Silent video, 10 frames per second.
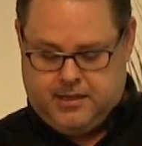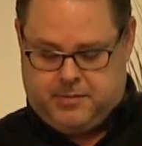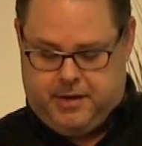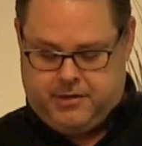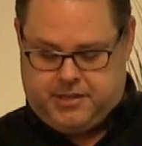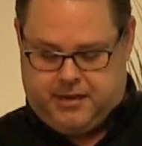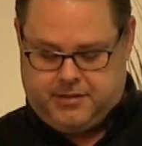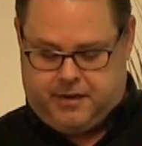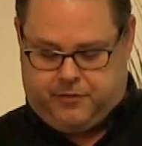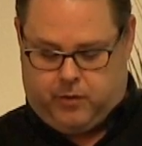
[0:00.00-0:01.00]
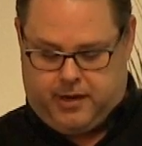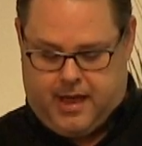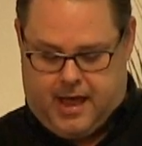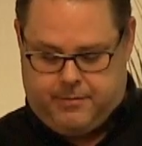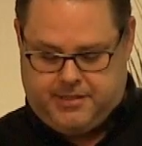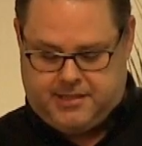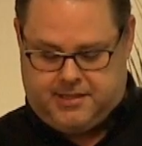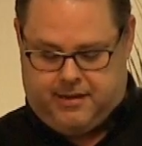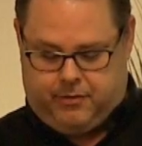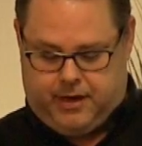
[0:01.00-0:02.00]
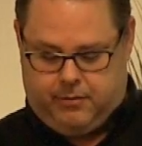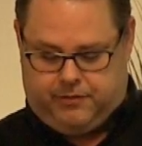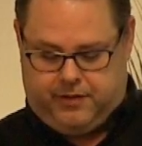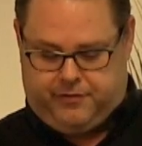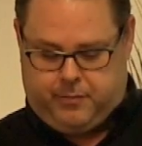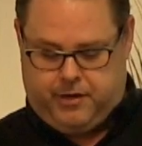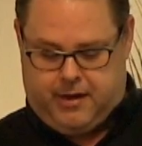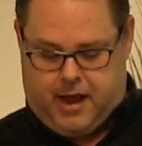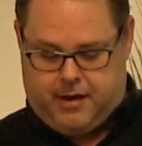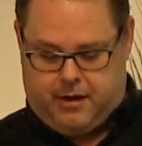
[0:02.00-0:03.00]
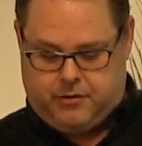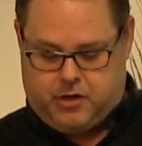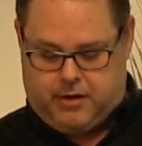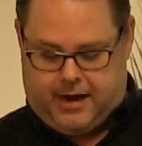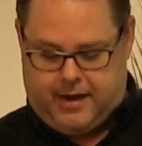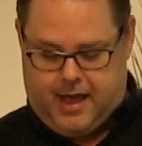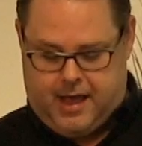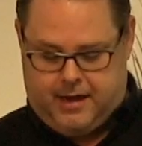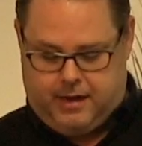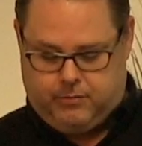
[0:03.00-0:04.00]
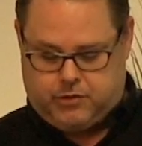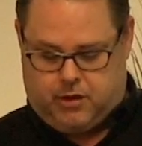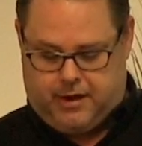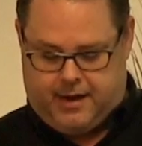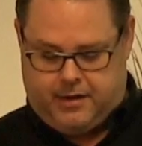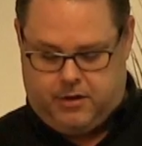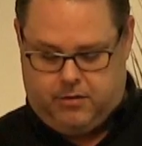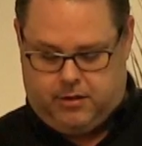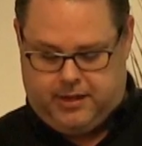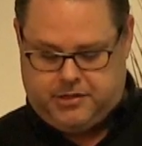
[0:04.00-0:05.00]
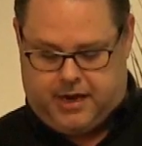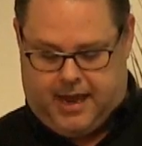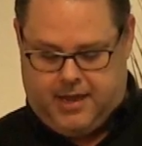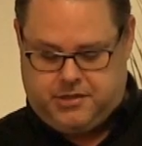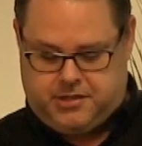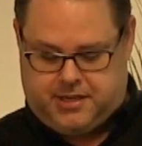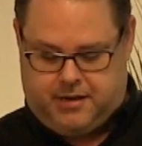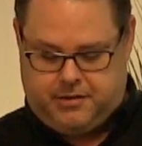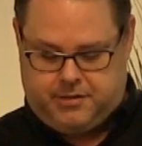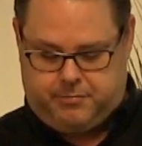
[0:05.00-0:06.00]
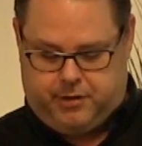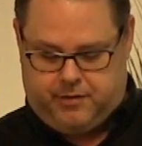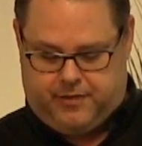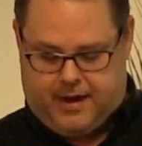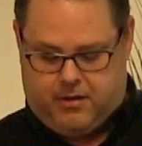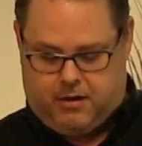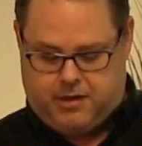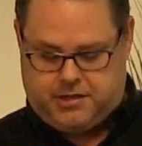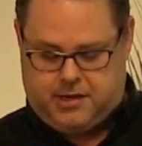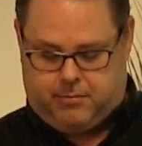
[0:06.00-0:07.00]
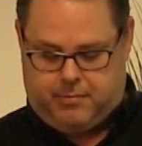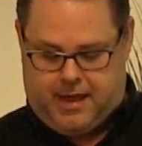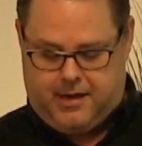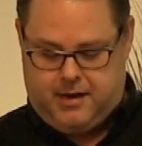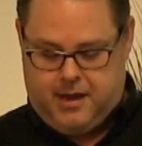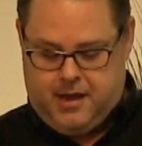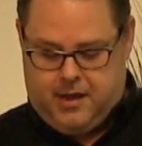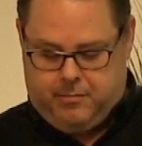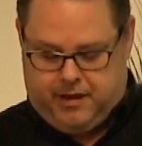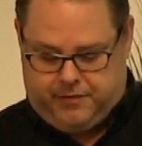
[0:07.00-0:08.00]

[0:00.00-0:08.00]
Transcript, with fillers: Submit yourselves therefore to God, resist the devil, and he will flee from you. Draw nigh to God, and he will draw nigh to you. Cleanse your hands, you sinners, and purify your hearts, you double minded. Be